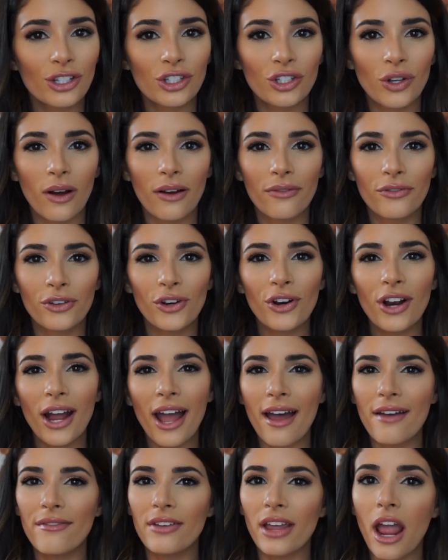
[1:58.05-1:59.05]
So if you're a
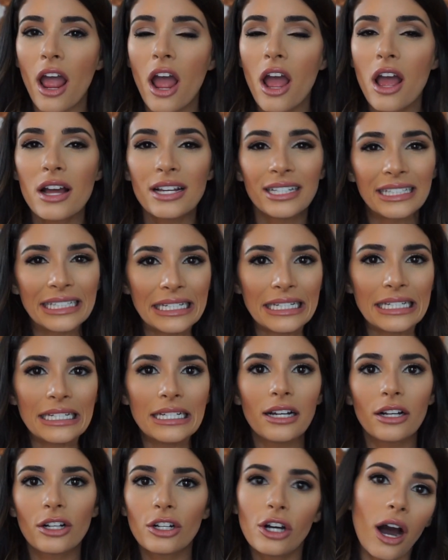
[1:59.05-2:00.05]
heavy tea,